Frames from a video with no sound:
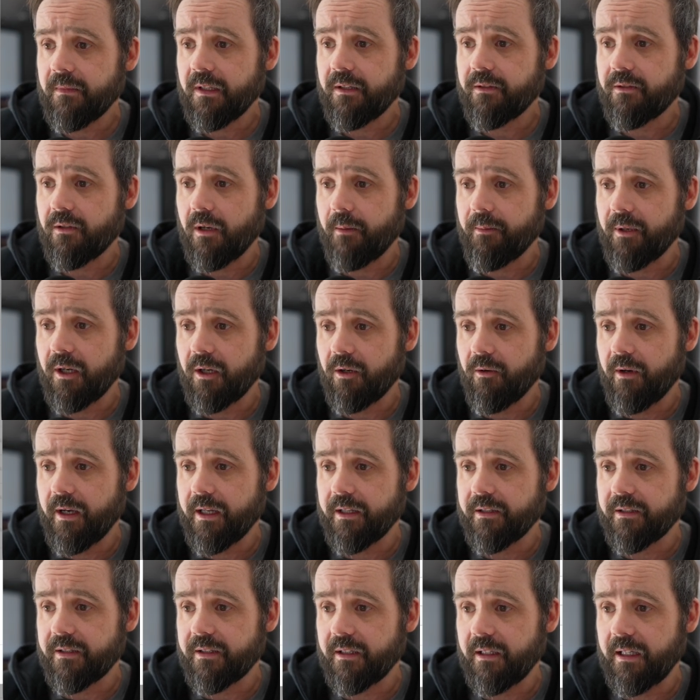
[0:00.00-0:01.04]
So I'm going to go ahead
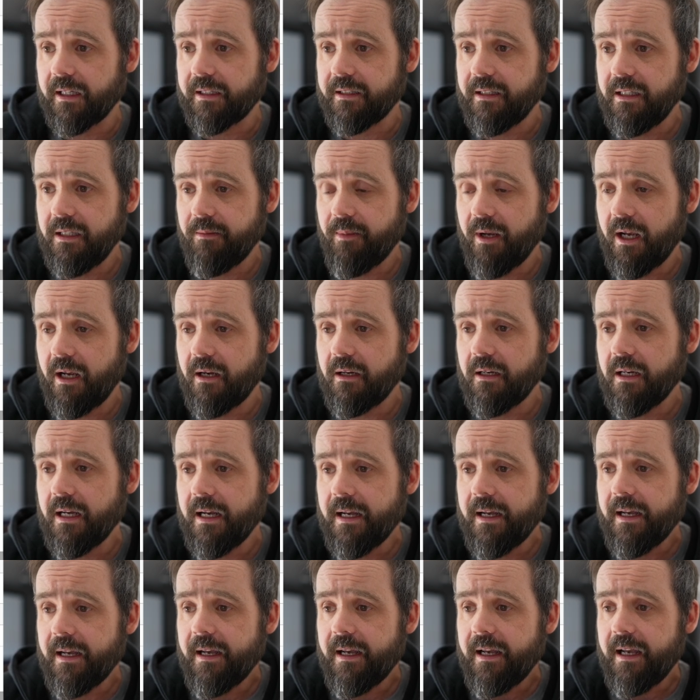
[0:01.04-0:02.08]
and select eBay
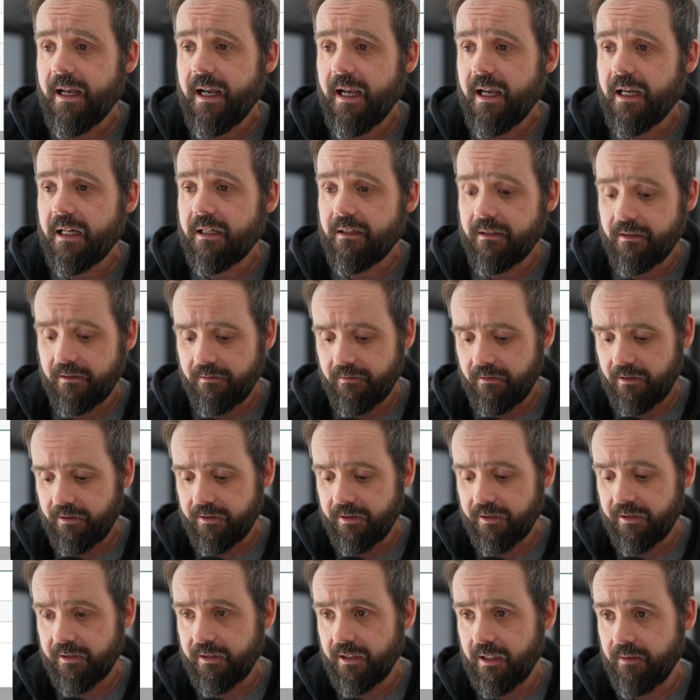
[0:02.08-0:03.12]
and I'll
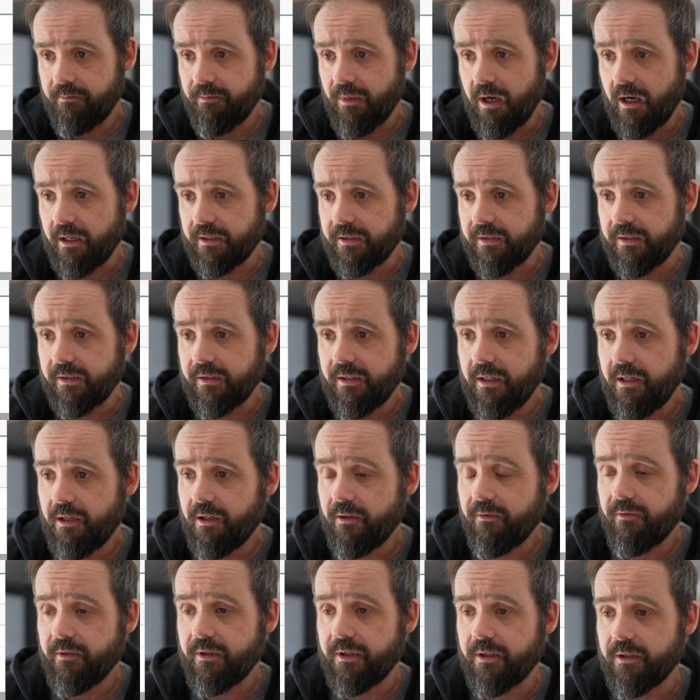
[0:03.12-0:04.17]
just say boxes
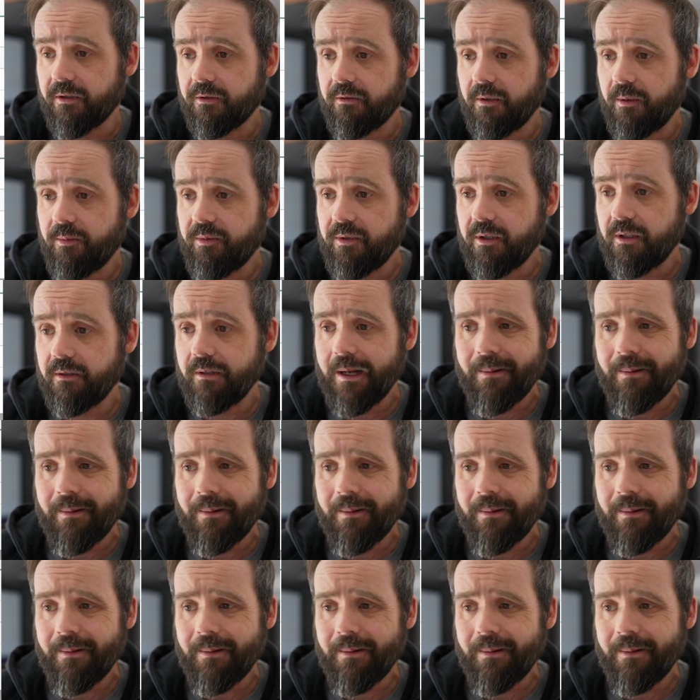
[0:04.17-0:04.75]
here for the description.